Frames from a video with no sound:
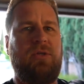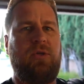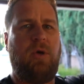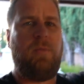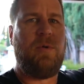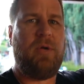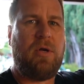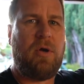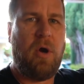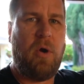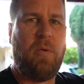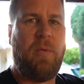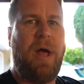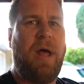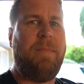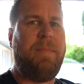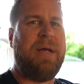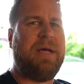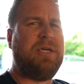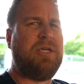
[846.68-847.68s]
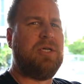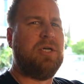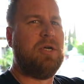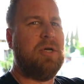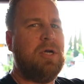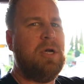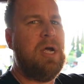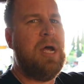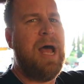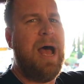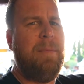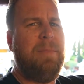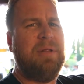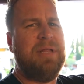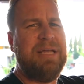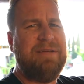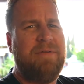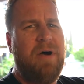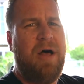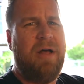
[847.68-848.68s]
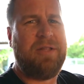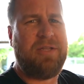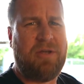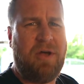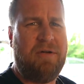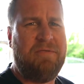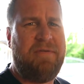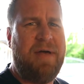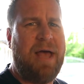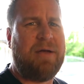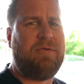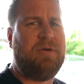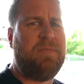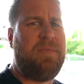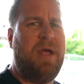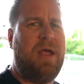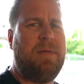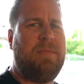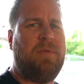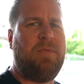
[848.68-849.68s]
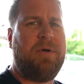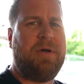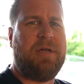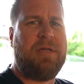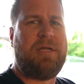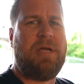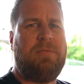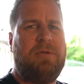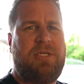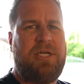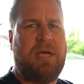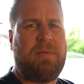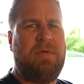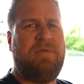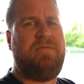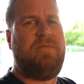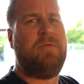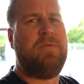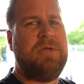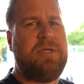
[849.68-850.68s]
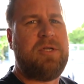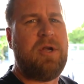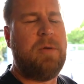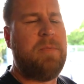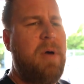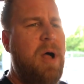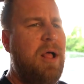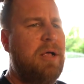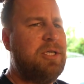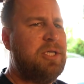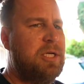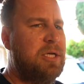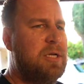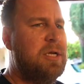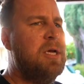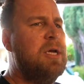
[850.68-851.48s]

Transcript: so I'm gonna go around make sure. Believe all it's all factory paint, but we're gonna double check before we start polishing.